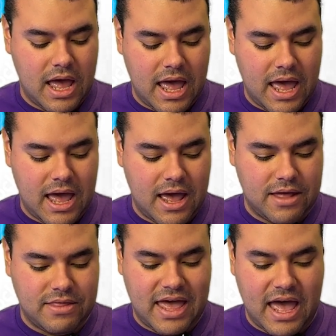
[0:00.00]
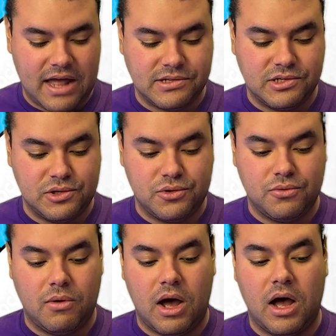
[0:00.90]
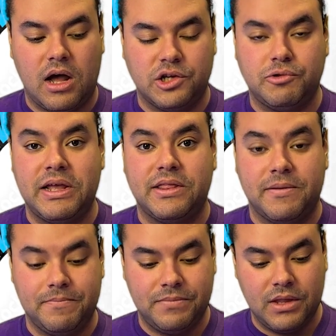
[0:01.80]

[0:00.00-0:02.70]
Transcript: and they have to train them.